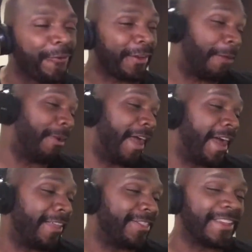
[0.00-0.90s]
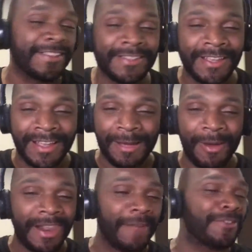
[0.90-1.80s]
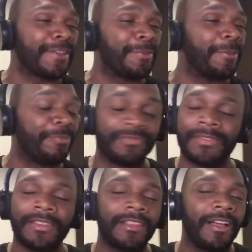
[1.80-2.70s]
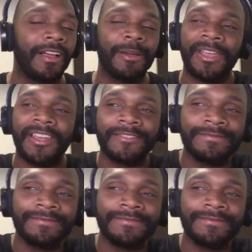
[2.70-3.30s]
I'm gonna add this, and my life is gonna be. Nah, man.